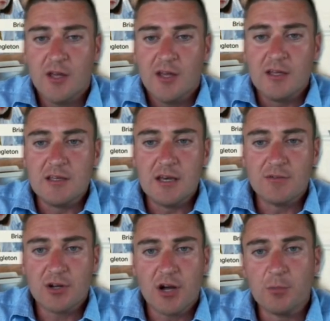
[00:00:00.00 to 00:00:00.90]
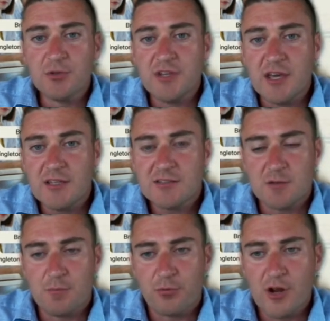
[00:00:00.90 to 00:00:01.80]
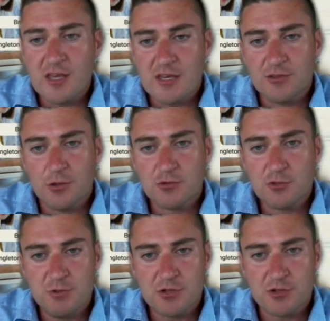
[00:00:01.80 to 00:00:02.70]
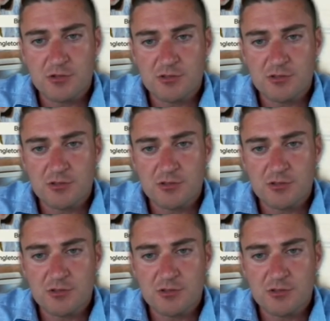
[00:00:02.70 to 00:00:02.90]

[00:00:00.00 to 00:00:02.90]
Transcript: Give it a couple days to break in those speakers.